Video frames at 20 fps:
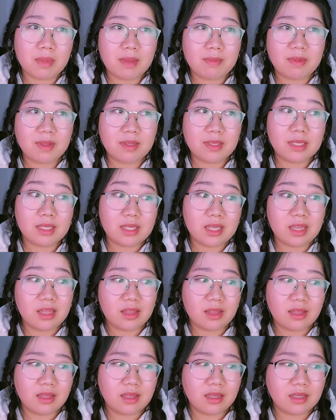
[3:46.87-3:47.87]
and maybe
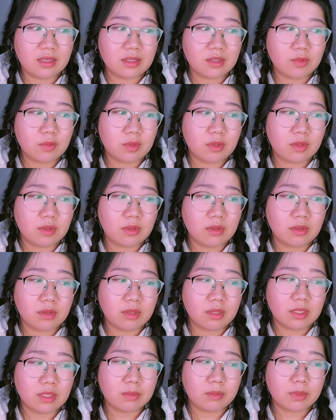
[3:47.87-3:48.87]
see things
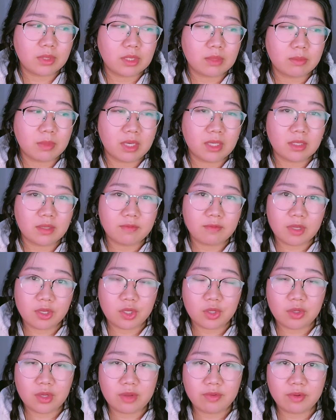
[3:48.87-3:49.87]
in a perspective
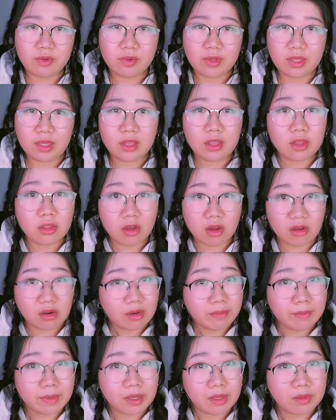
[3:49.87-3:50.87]
that you never really
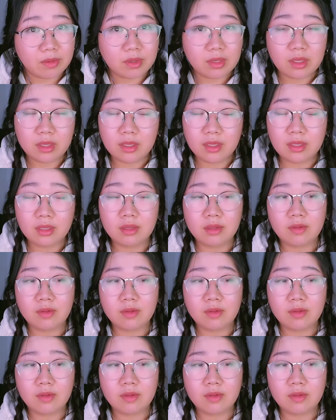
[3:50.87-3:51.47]
thought about